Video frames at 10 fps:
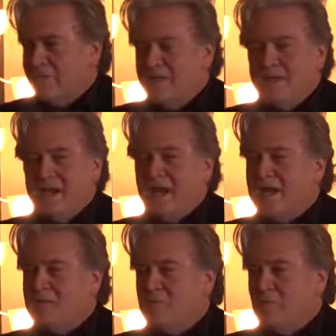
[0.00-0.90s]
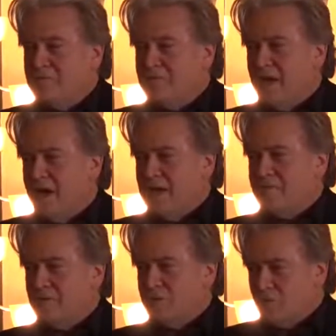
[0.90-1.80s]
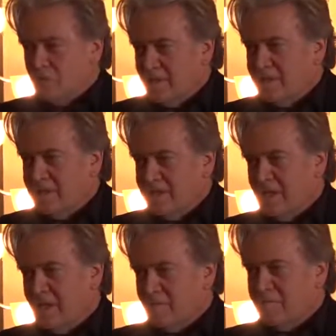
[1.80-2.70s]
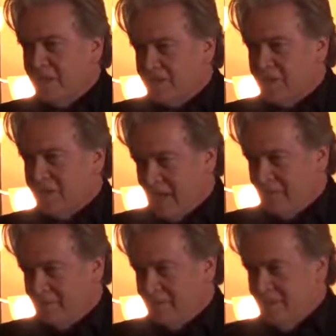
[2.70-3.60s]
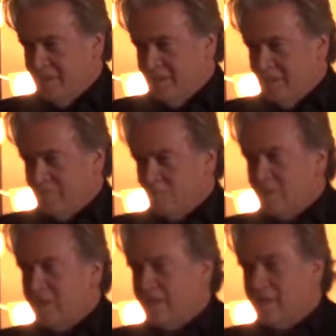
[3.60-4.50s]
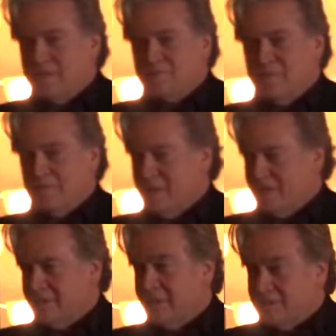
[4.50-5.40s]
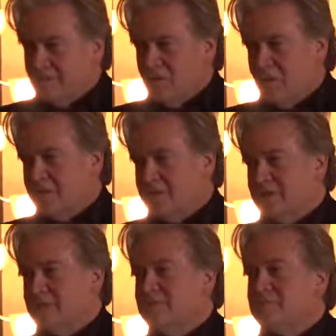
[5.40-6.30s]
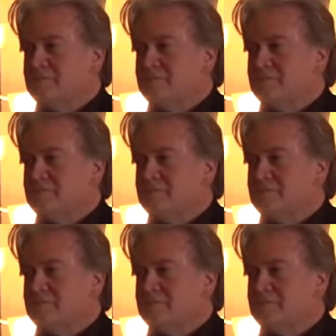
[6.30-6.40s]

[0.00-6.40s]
have a $9.5 trillion pension gap for working class people in the United States because of this.